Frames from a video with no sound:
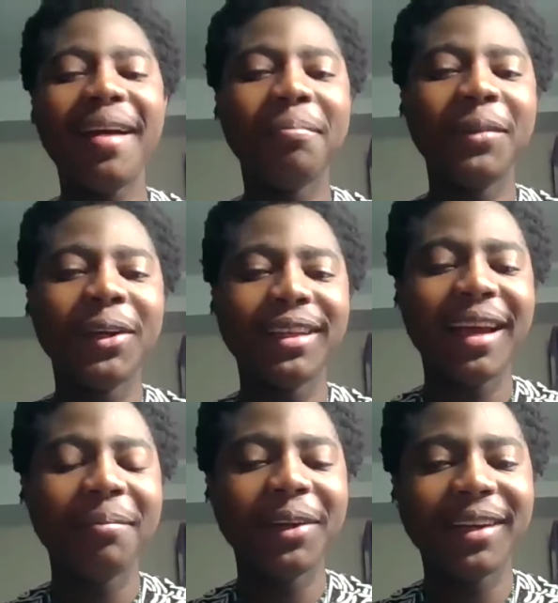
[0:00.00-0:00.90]
I'm
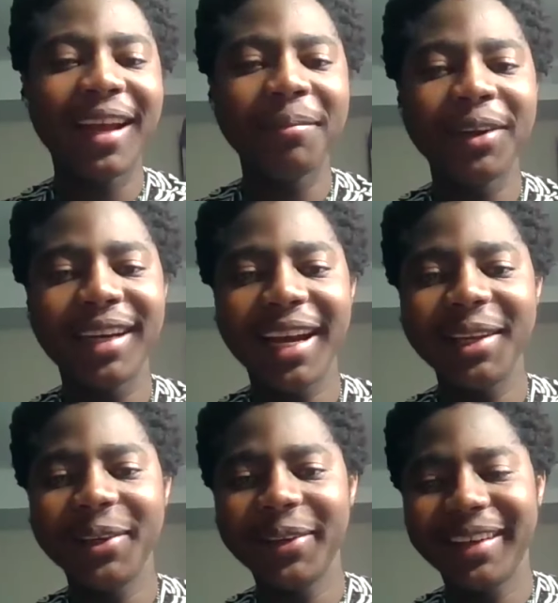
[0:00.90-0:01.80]
not that
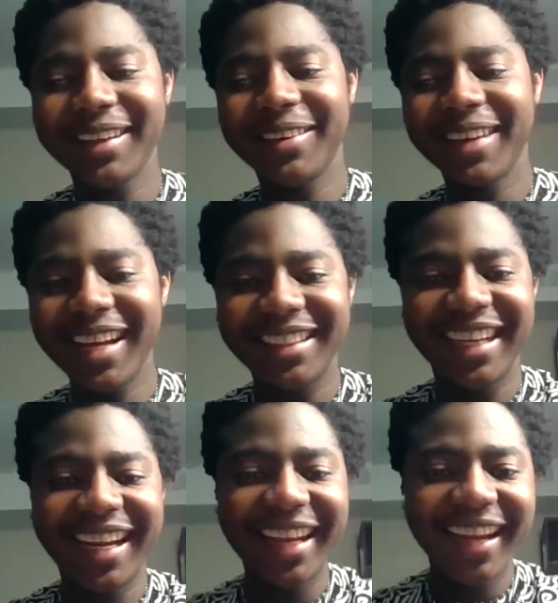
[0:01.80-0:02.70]
young,
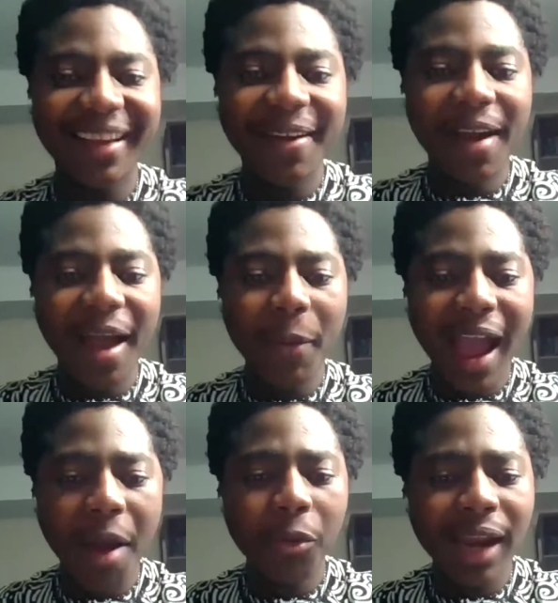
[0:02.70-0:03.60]
Gachina. Wait,
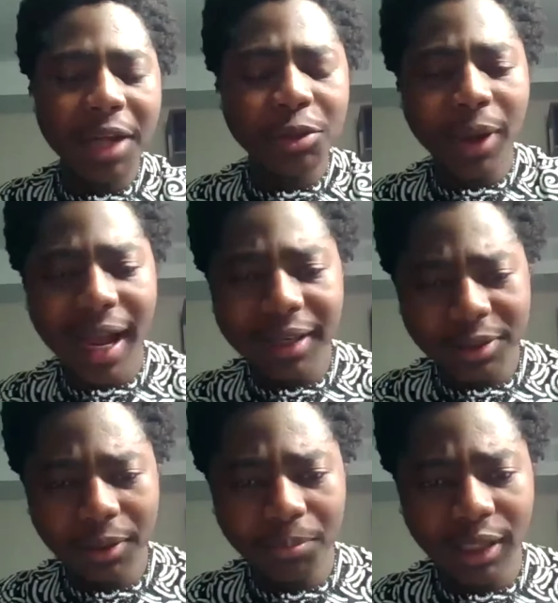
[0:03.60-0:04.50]
I would like to add
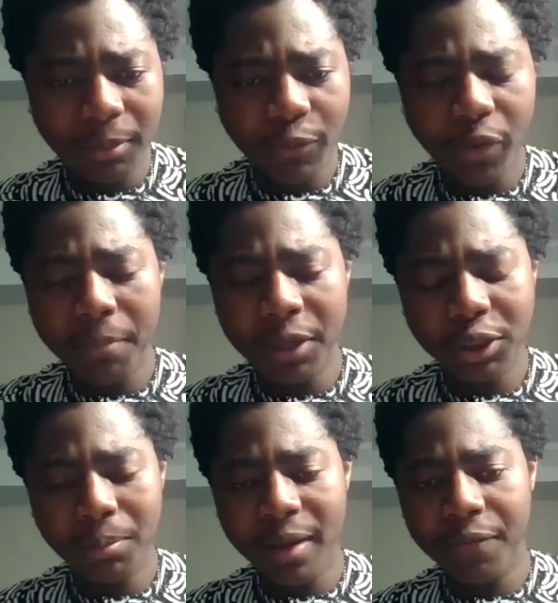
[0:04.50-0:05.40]
something before I
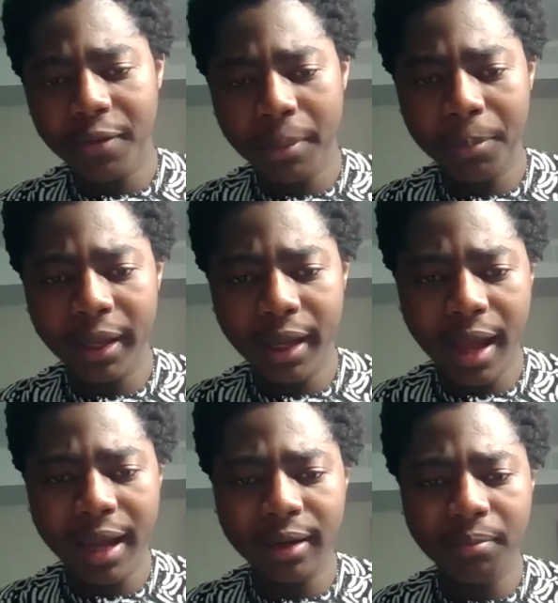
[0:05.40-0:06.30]
mention my favorite player.
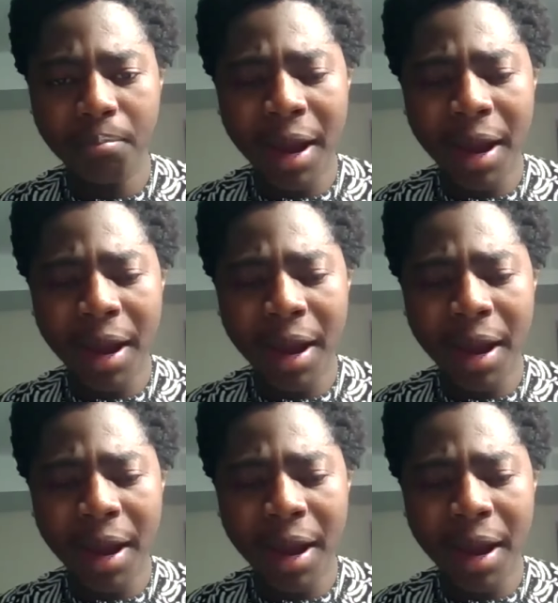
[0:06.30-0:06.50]
And